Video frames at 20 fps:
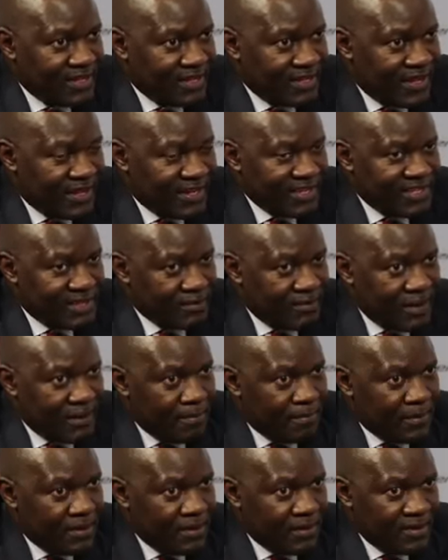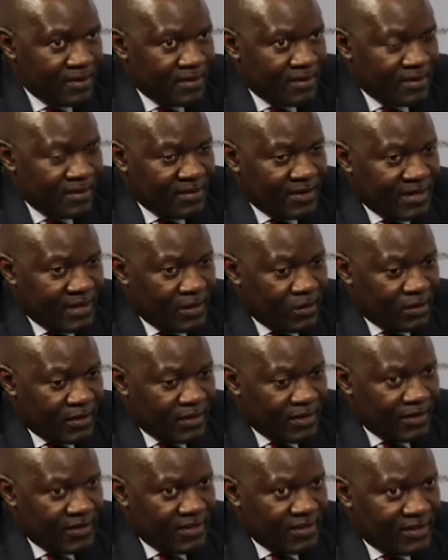Like in Zimbabwe, they are
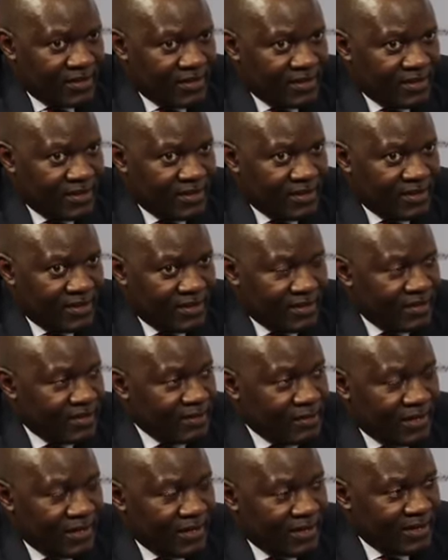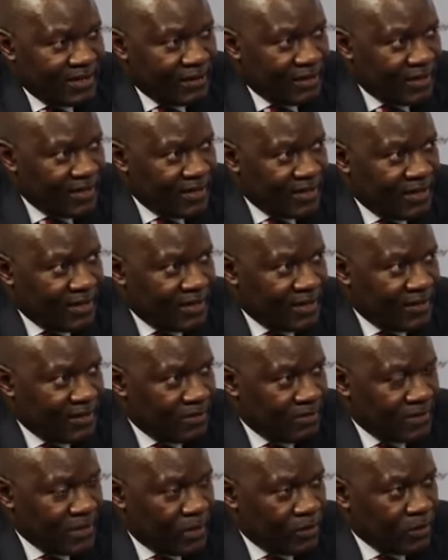already in
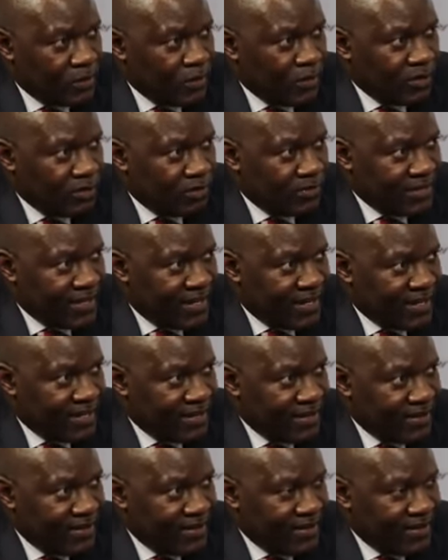a town called Mtare.